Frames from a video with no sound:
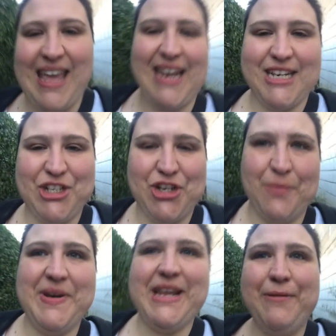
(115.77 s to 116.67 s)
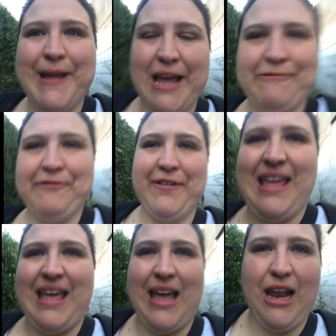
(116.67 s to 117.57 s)
and in Germany we have
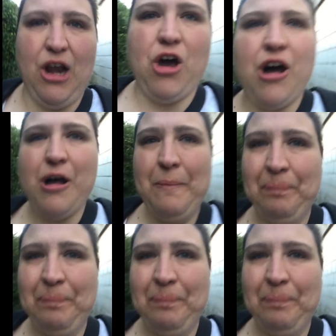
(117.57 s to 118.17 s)
a law